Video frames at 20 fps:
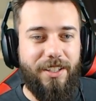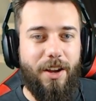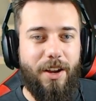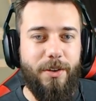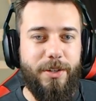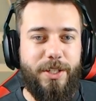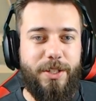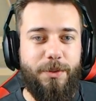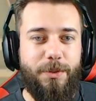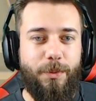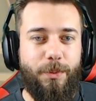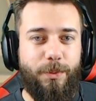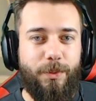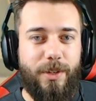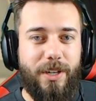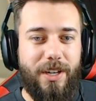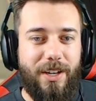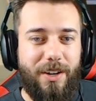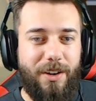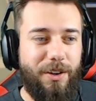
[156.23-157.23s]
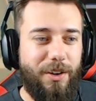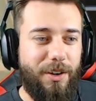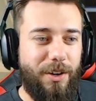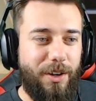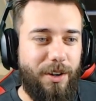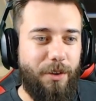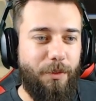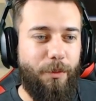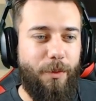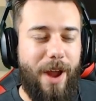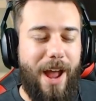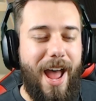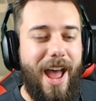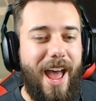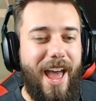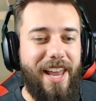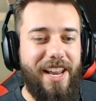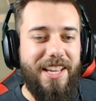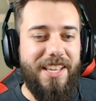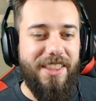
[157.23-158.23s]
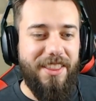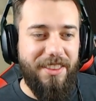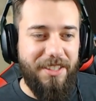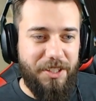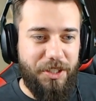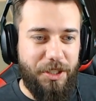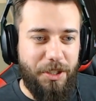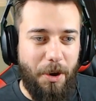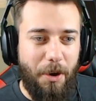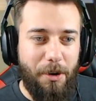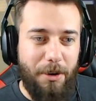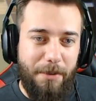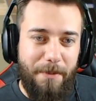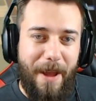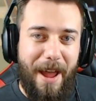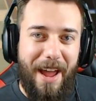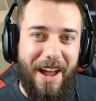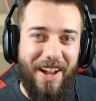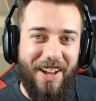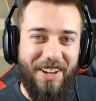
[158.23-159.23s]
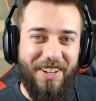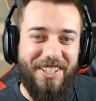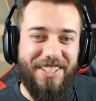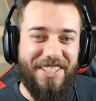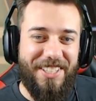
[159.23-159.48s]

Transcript: Oh, great. Great. Right in the storm, Al.